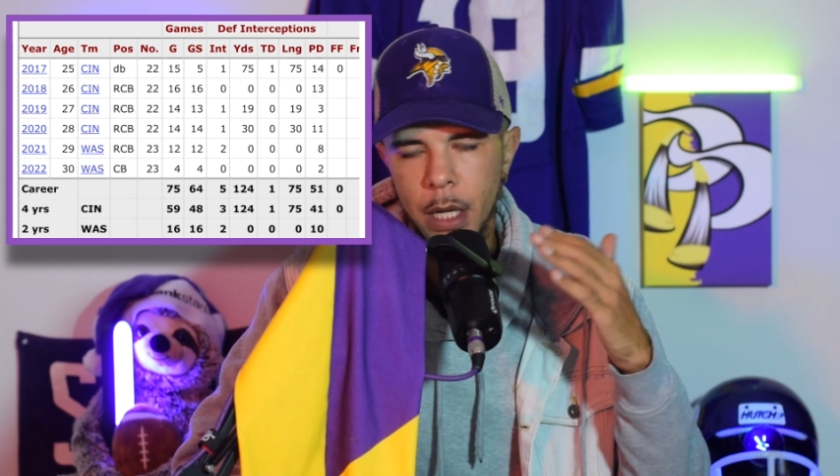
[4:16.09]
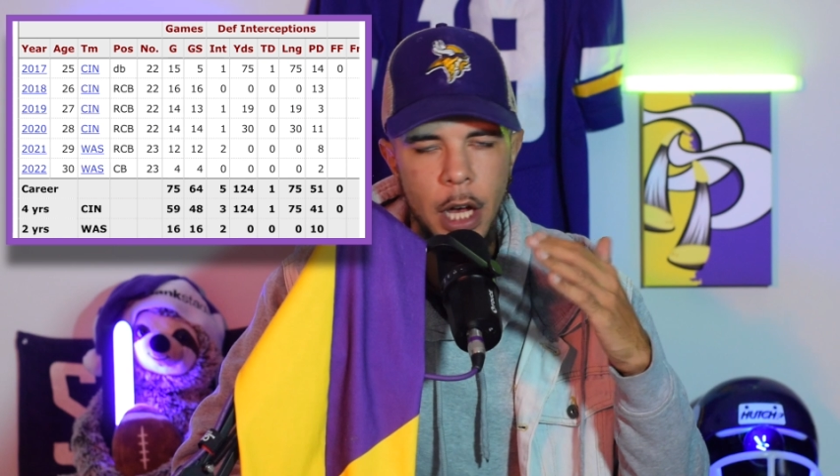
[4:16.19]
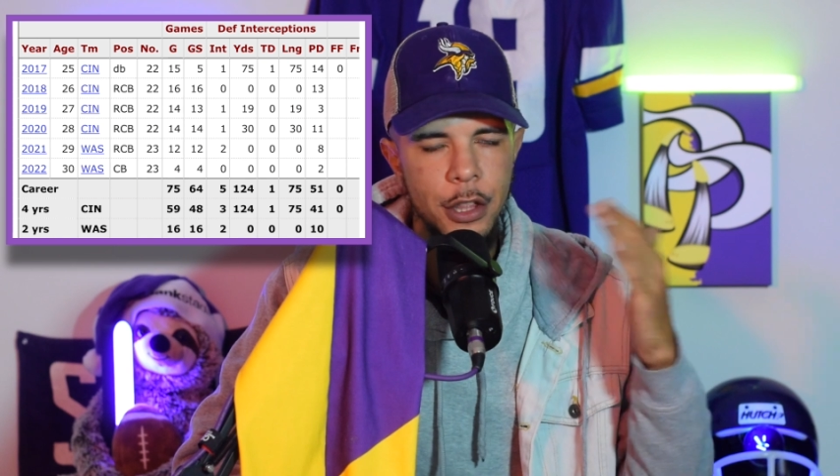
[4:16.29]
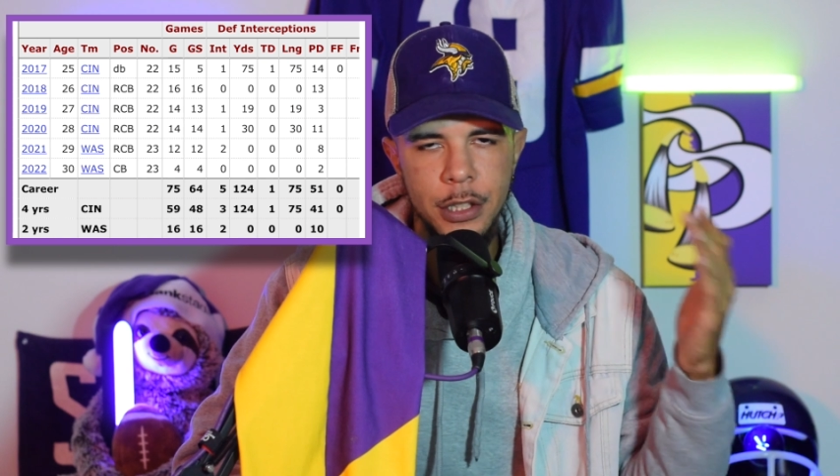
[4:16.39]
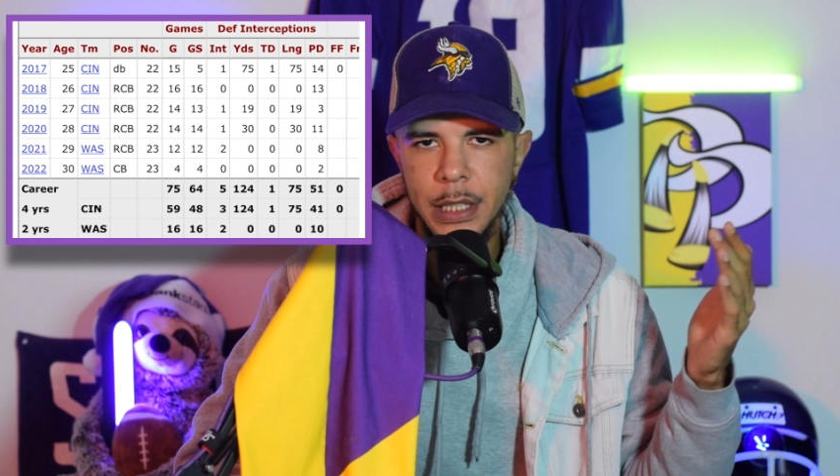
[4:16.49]

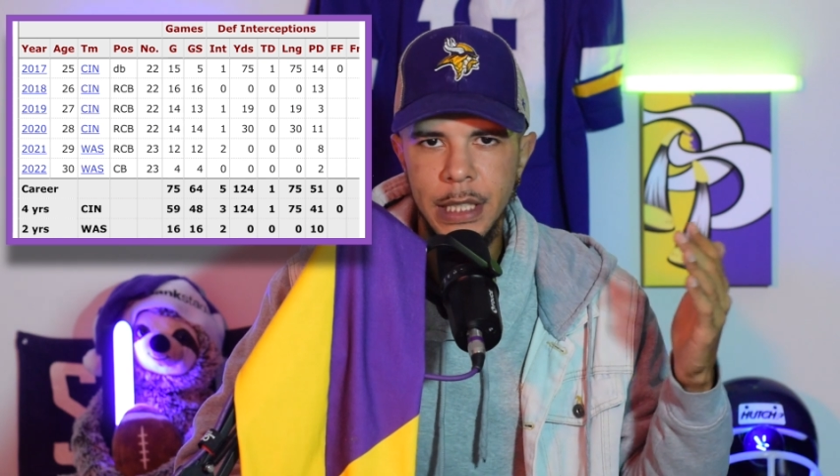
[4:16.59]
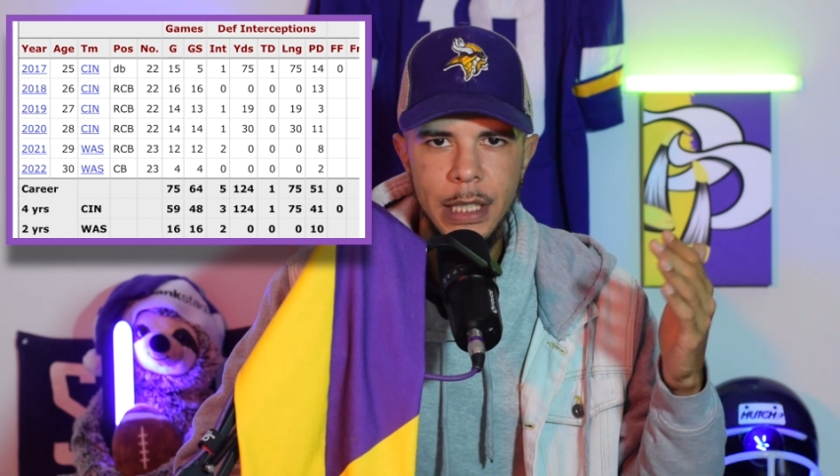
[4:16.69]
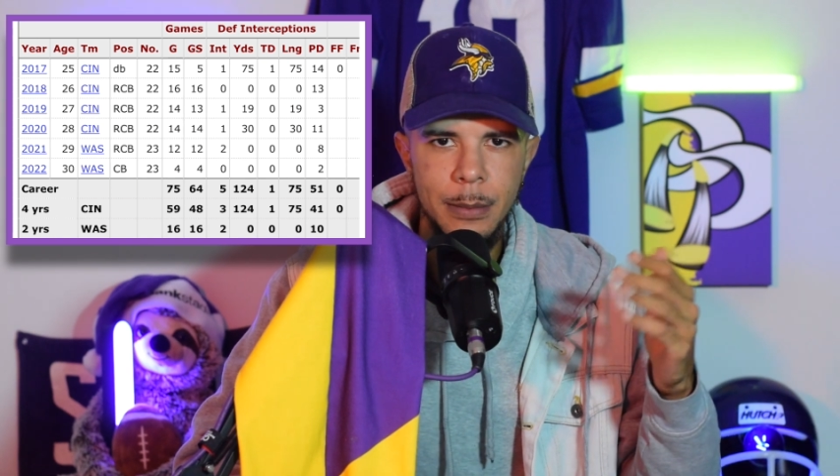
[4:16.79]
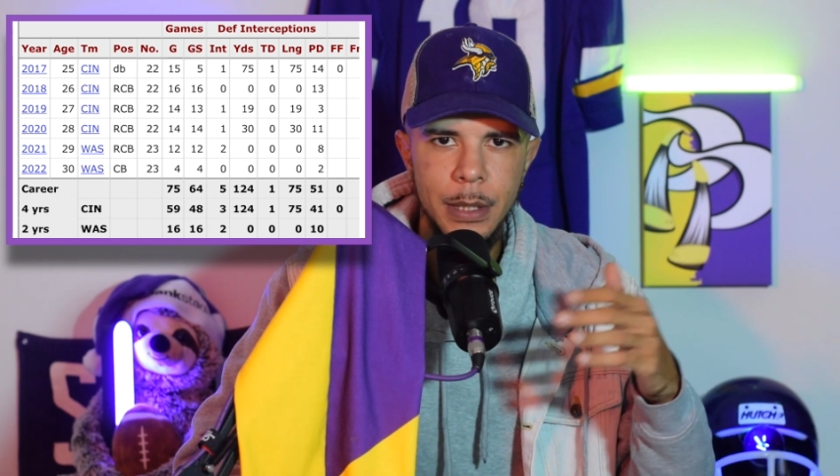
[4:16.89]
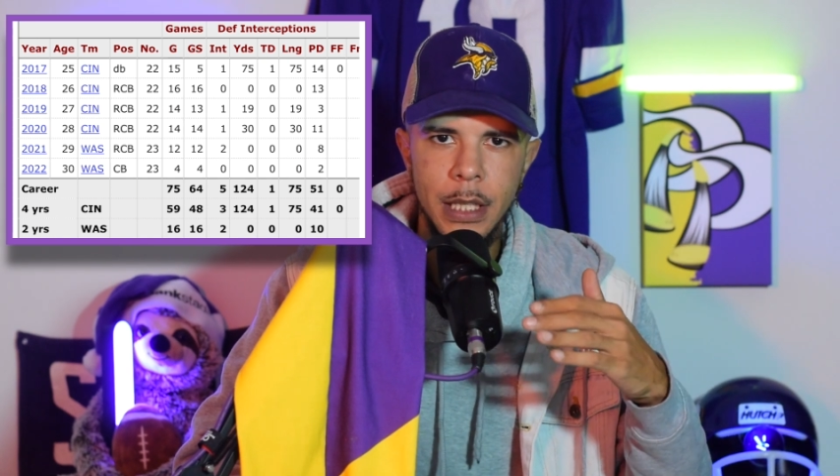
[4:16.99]
other
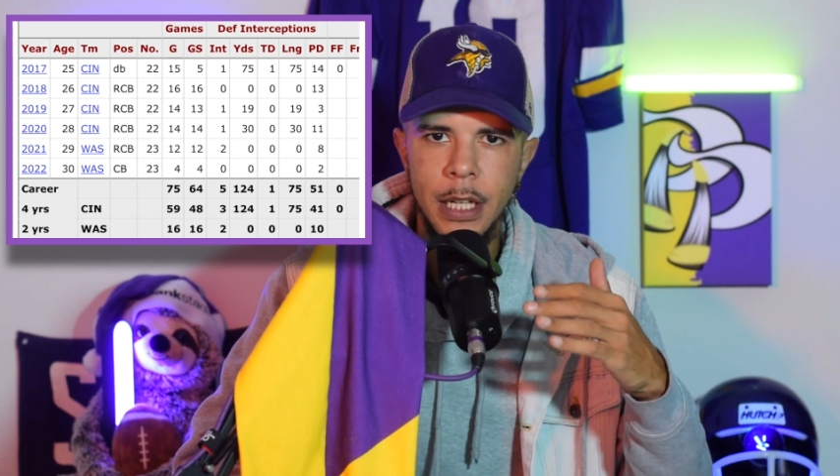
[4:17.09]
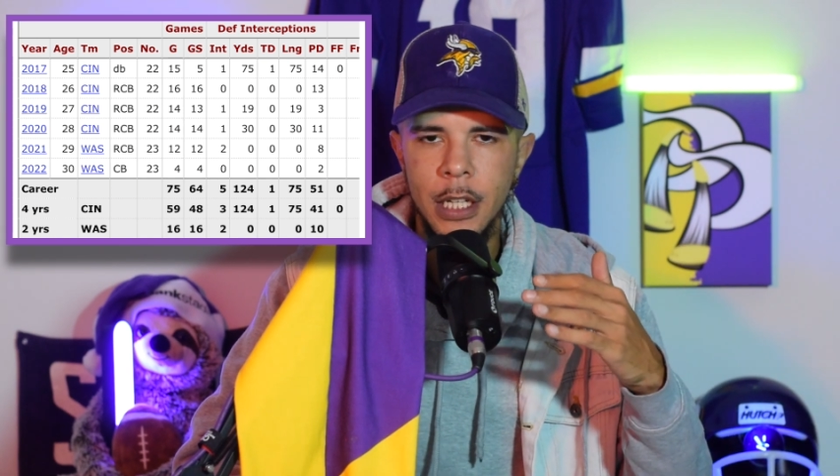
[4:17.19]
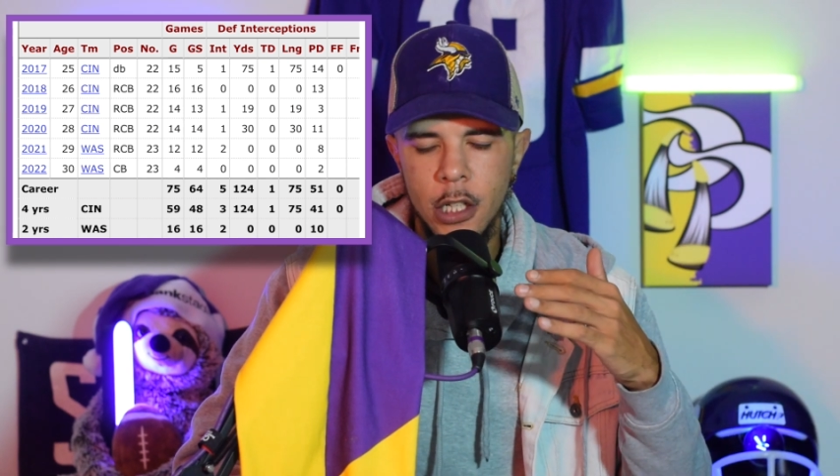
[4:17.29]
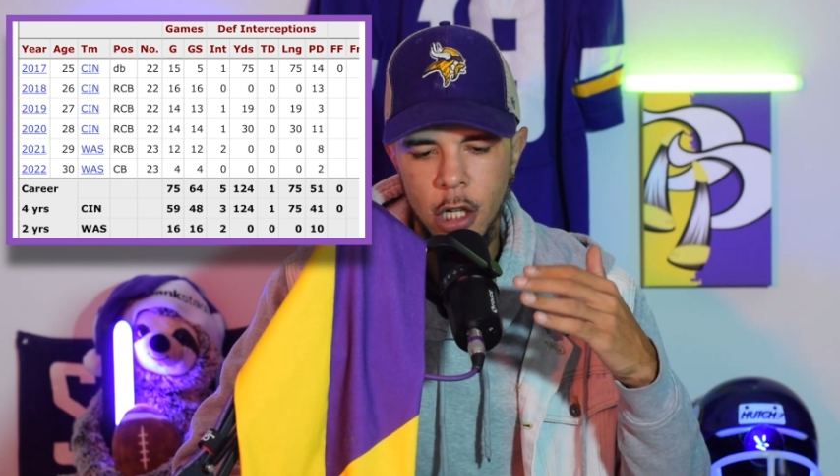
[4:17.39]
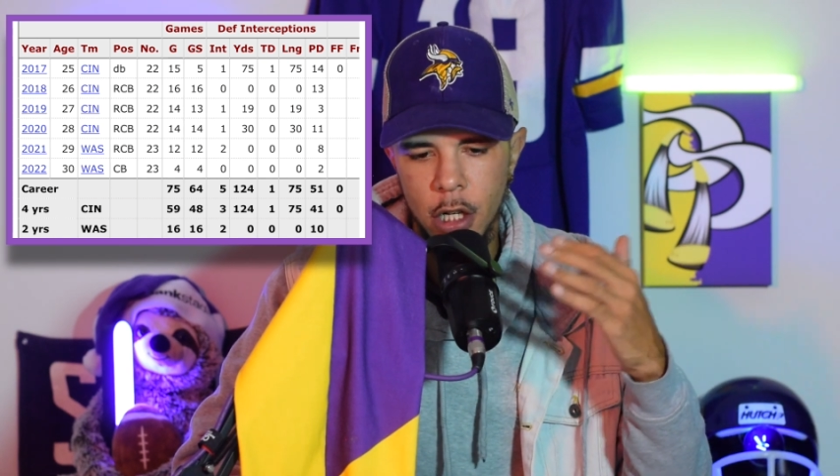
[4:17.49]
teams
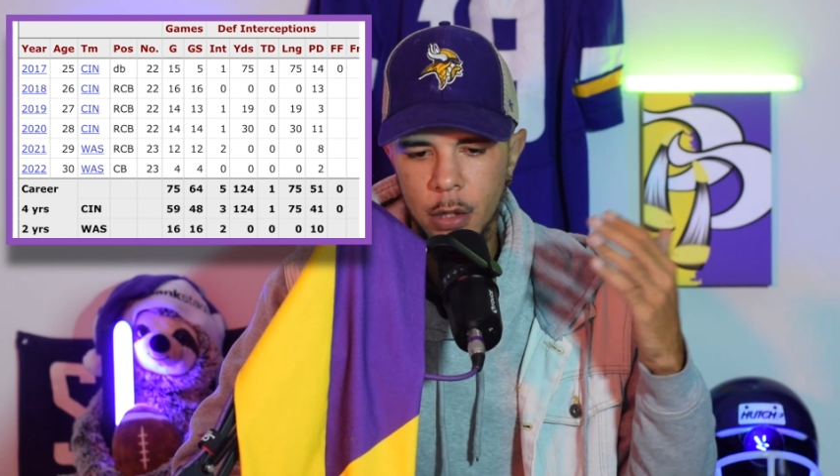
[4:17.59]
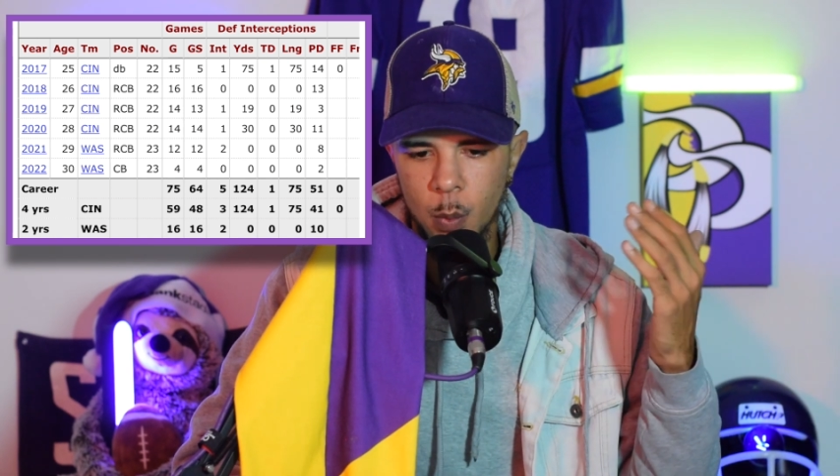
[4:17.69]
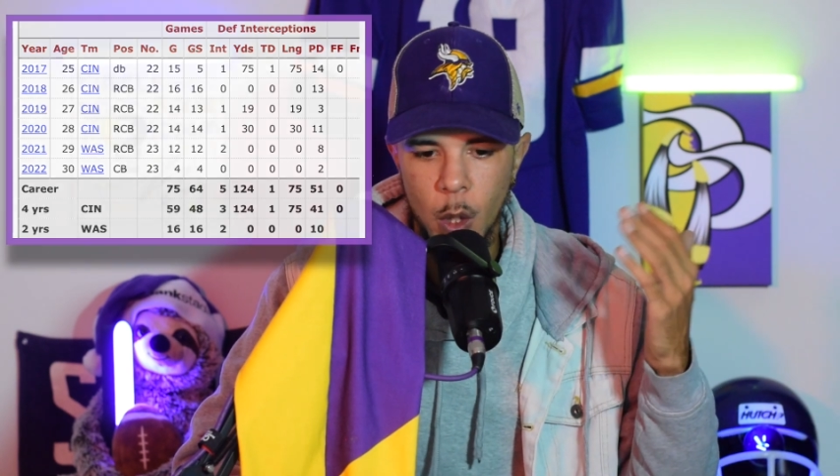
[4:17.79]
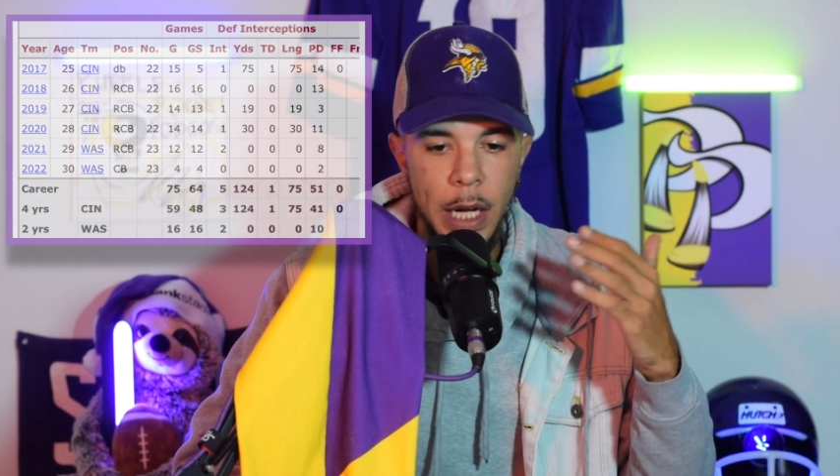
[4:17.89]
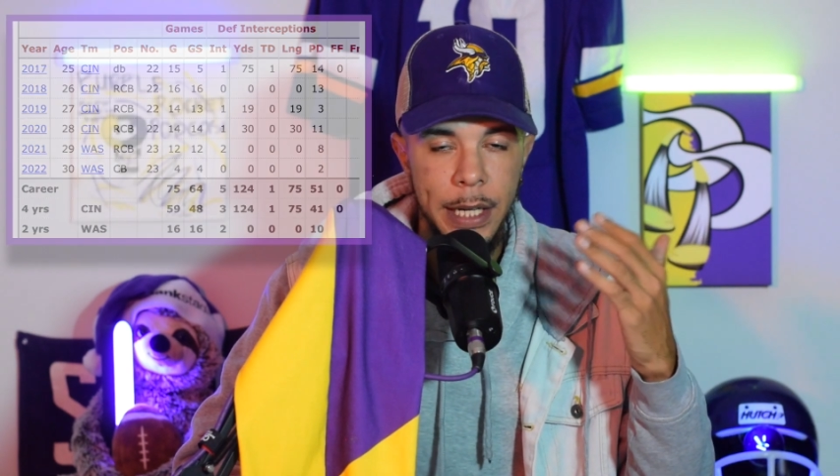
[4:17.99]
are
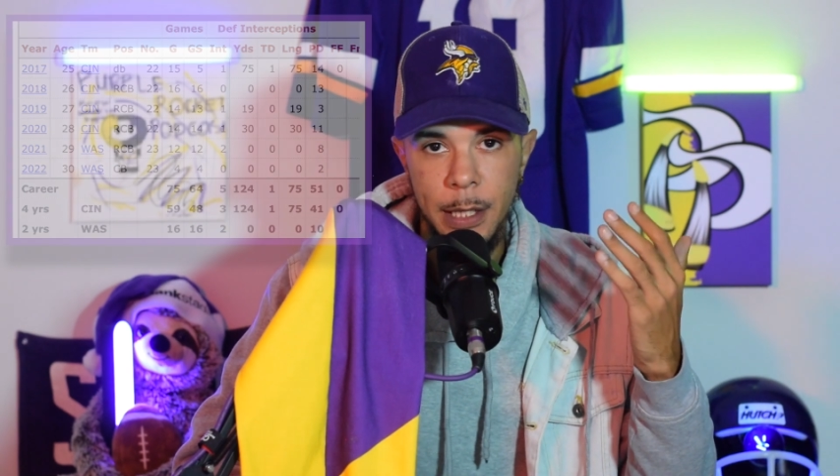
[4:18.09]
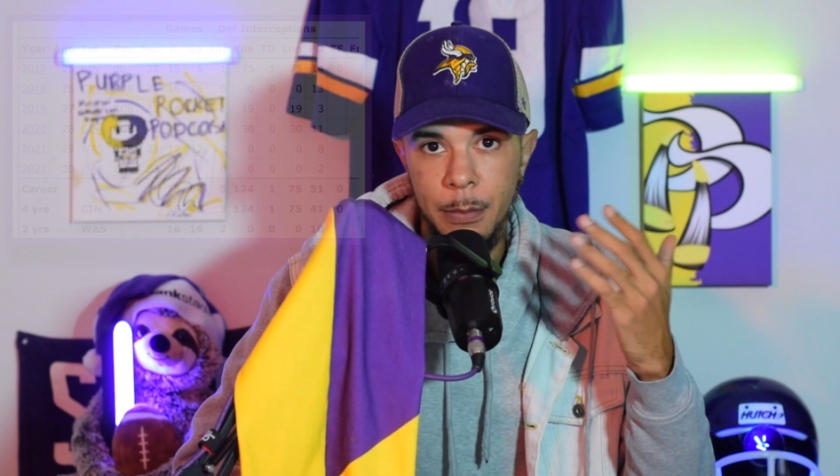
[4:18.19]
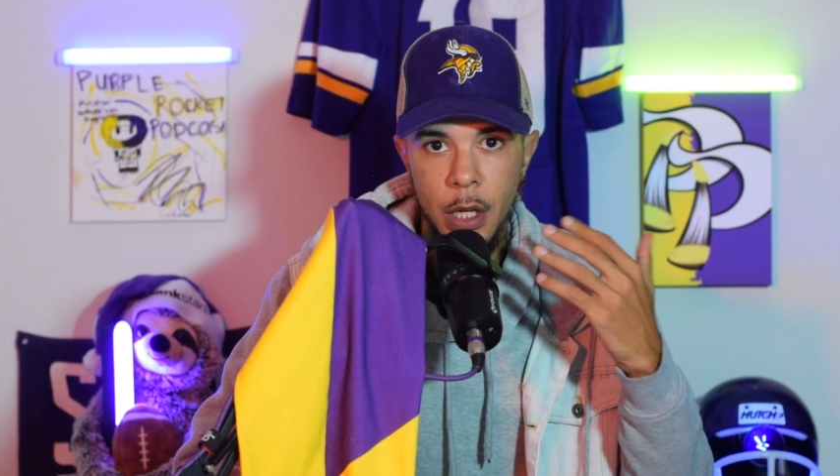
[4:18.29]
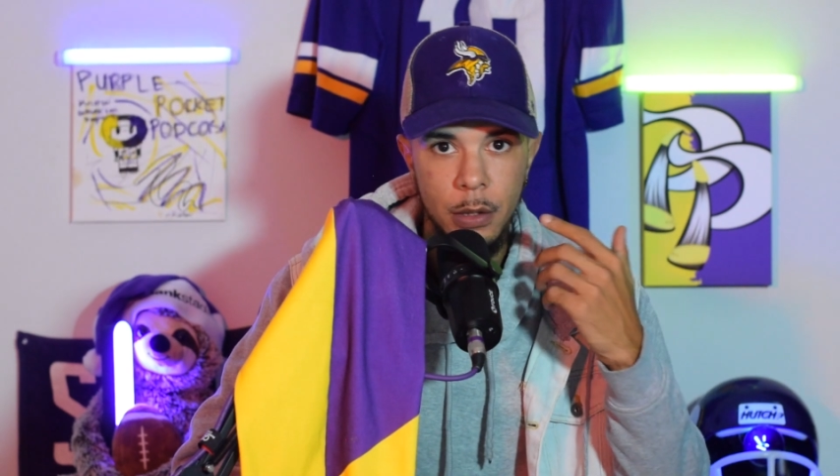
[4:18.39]
wanting him, though.